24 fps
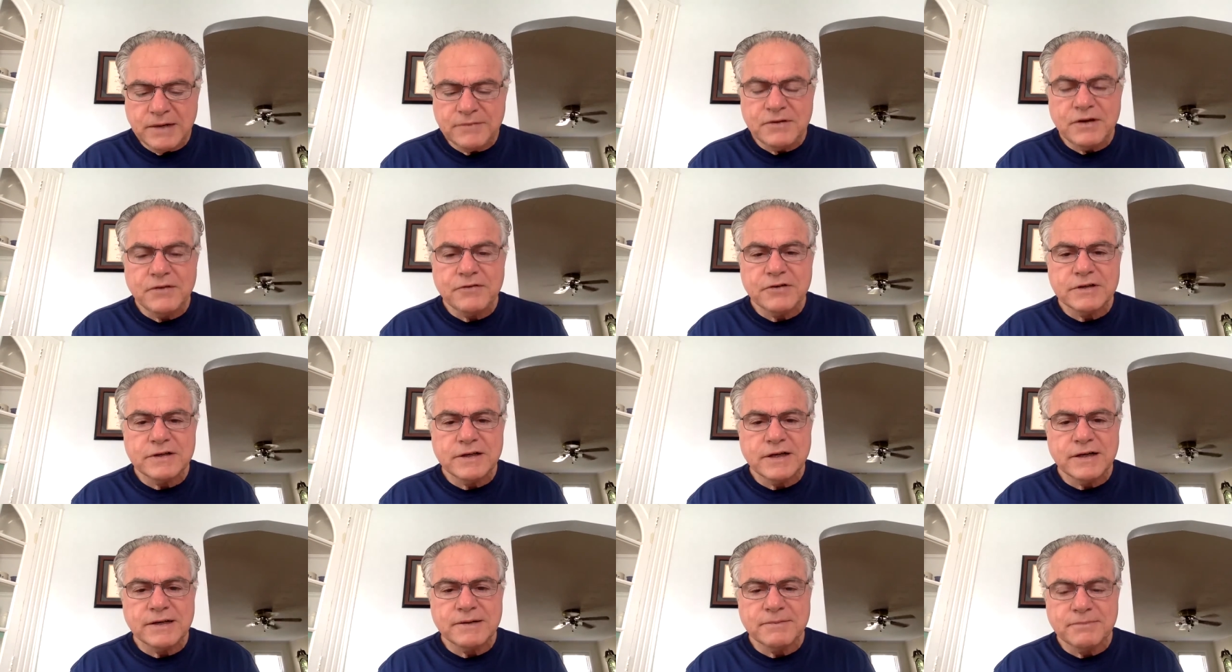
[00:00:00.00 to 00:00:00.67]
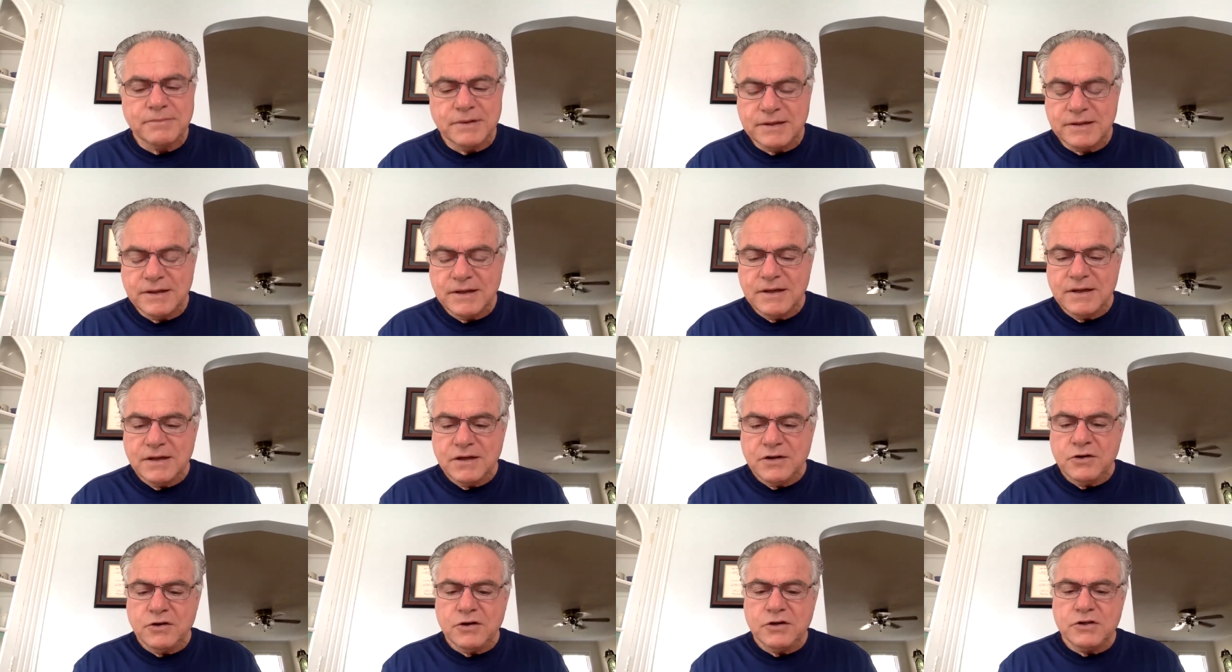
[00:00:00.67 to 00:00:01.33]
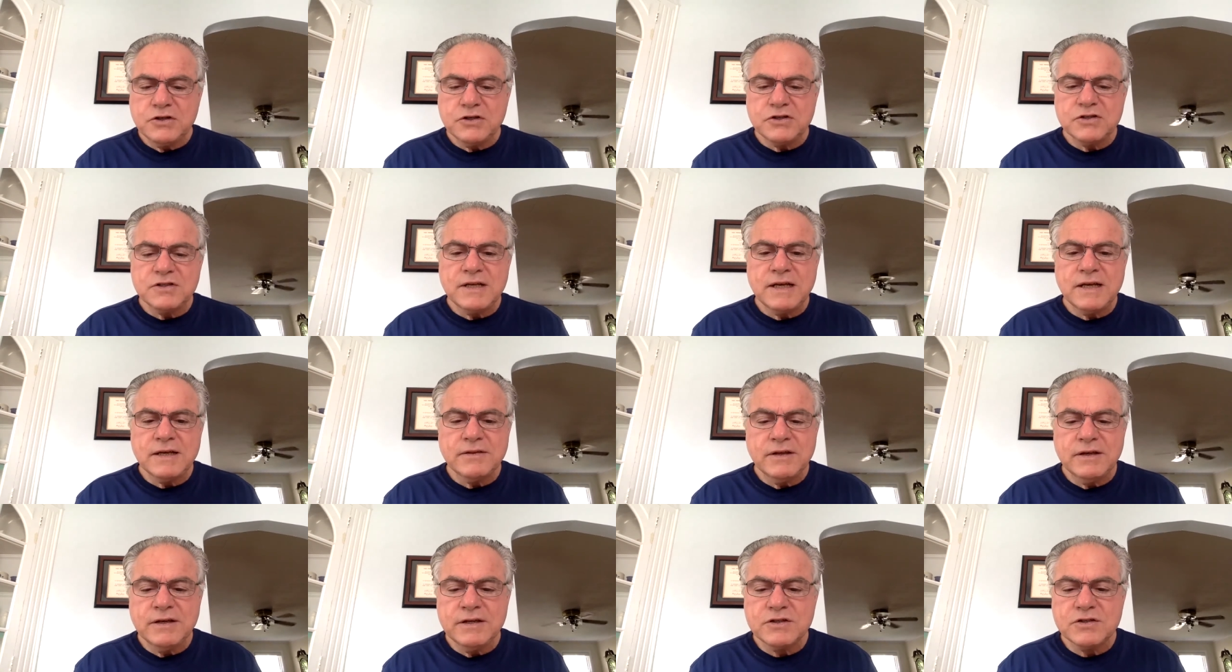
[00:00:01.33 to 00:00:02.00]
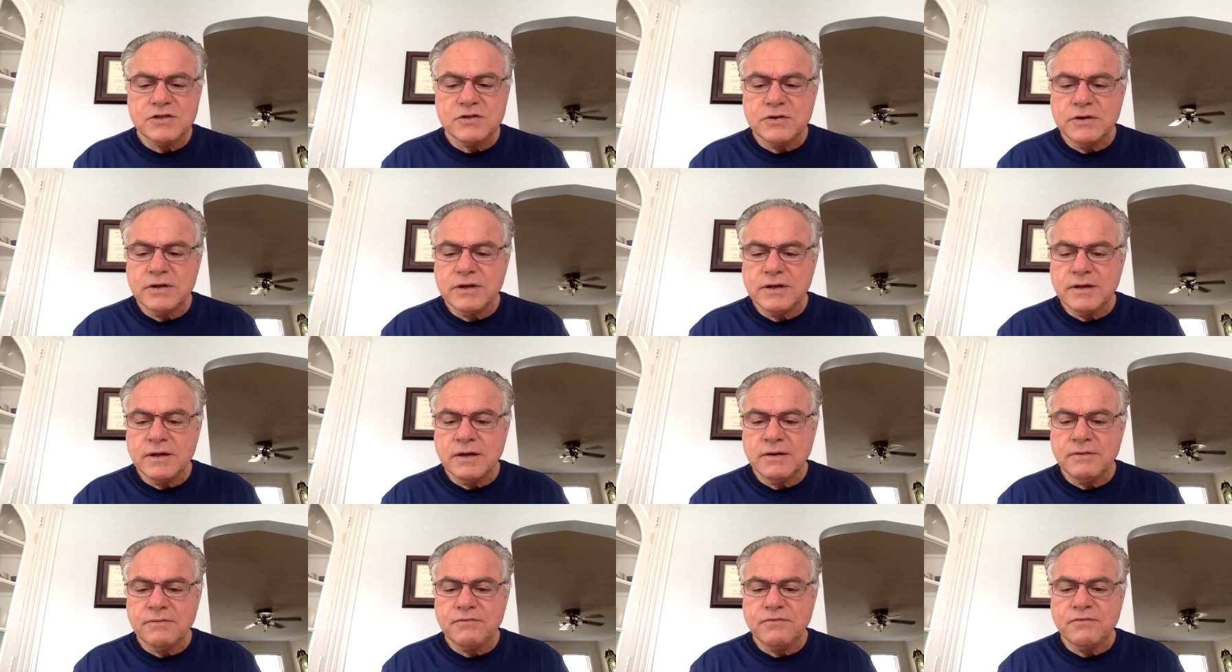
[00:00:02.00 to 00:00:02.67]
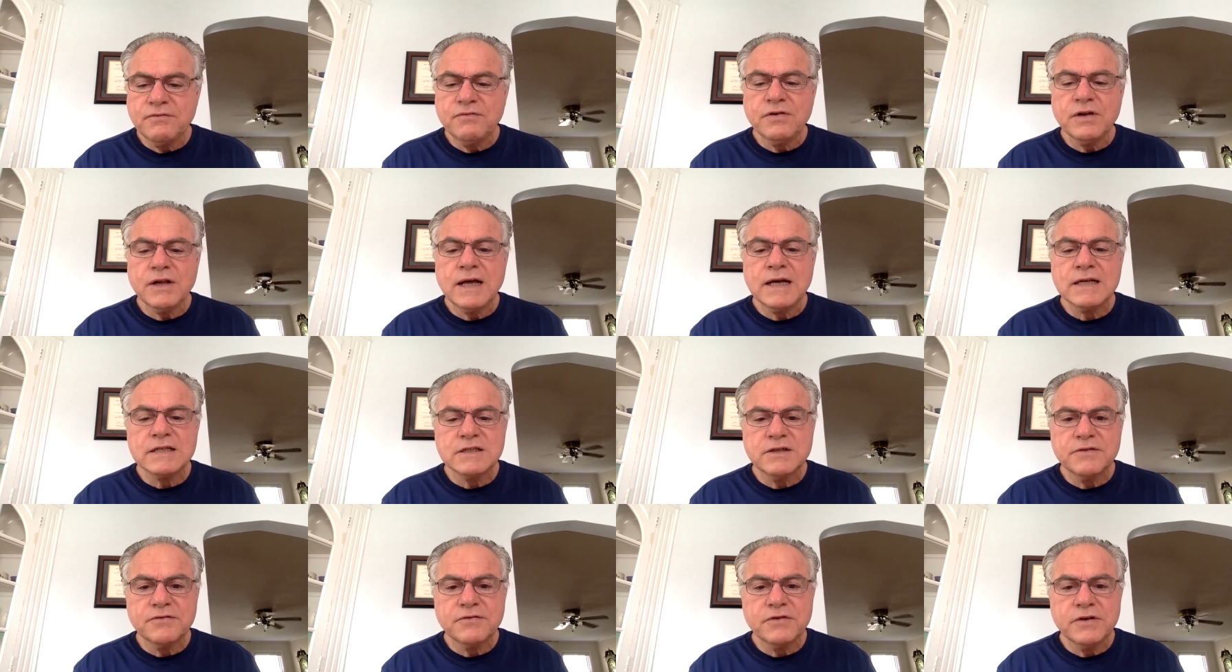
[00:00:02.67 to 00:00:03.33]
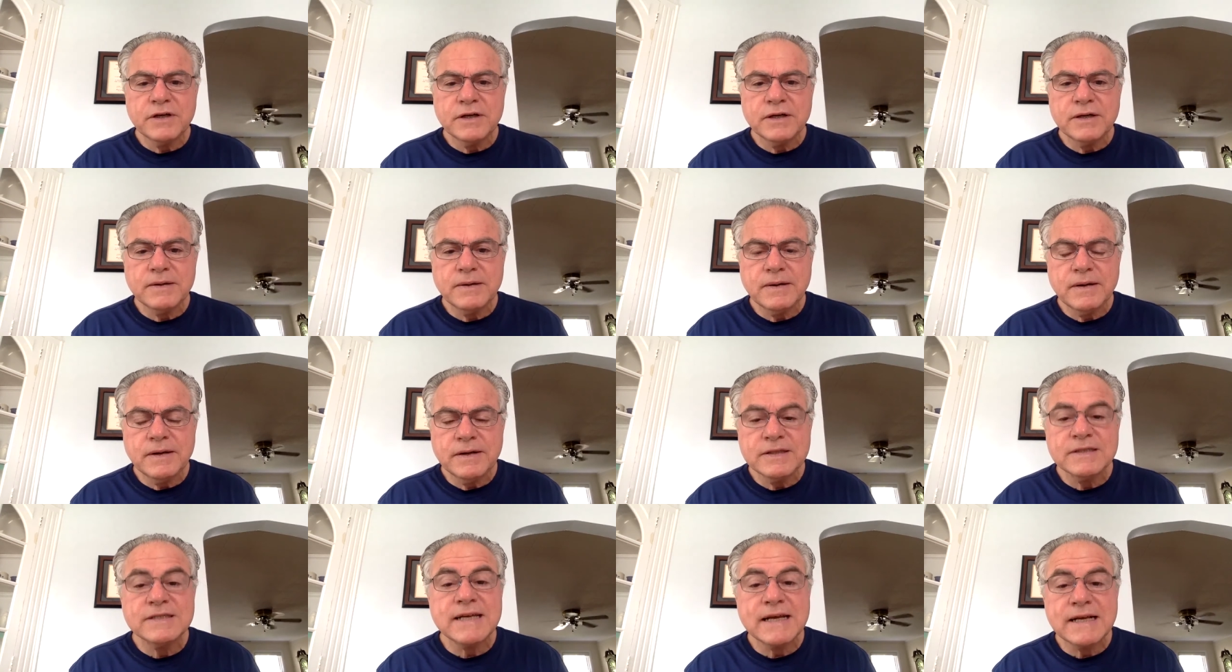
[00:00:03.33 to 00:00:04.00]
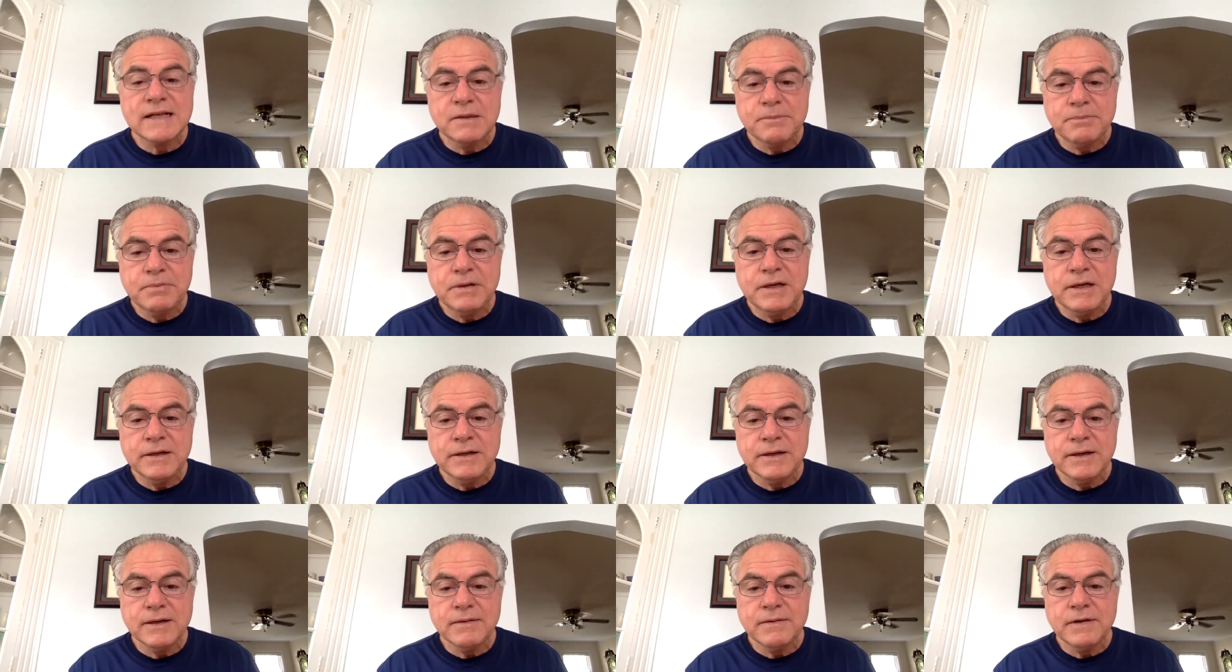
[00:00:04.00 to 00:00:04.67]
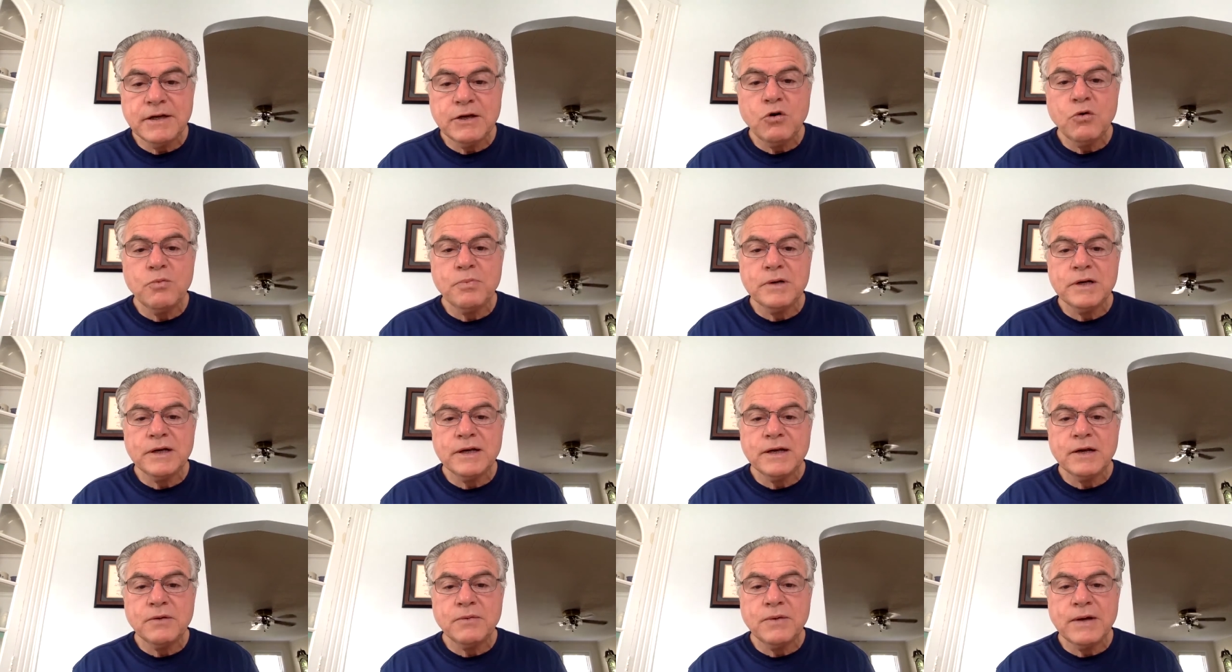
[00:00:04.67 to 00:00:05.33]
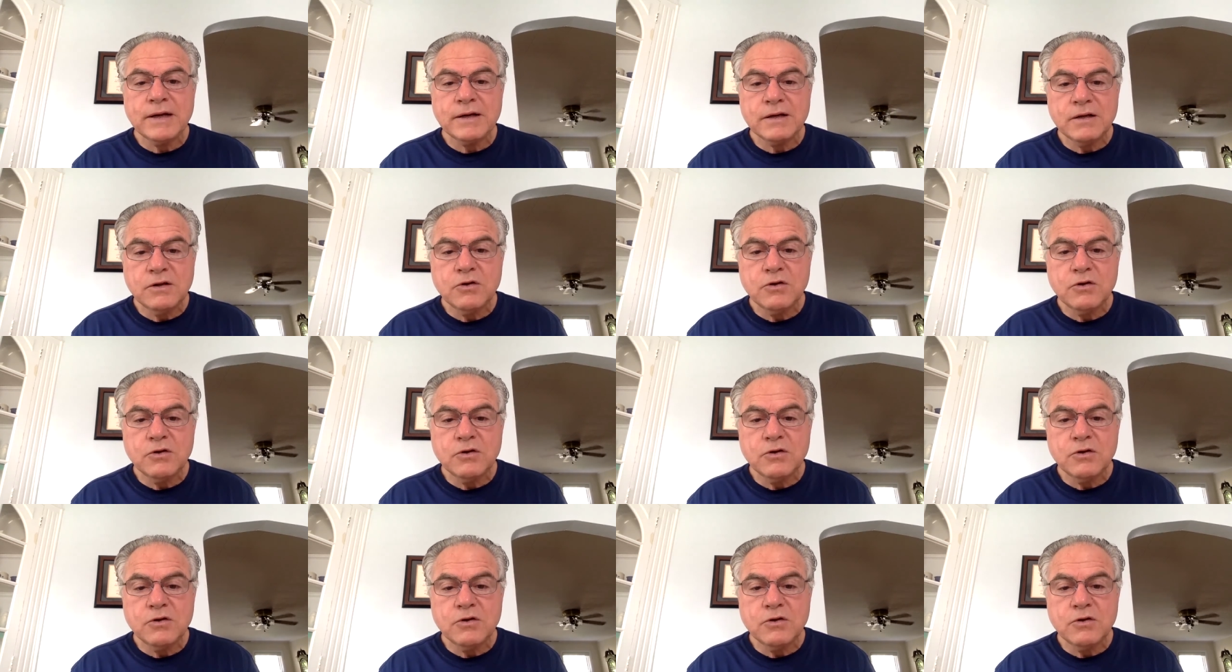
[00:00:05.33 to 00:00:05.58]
I've never done it, but you could just take the history of philosophy uh, encyclopedia and open it at random.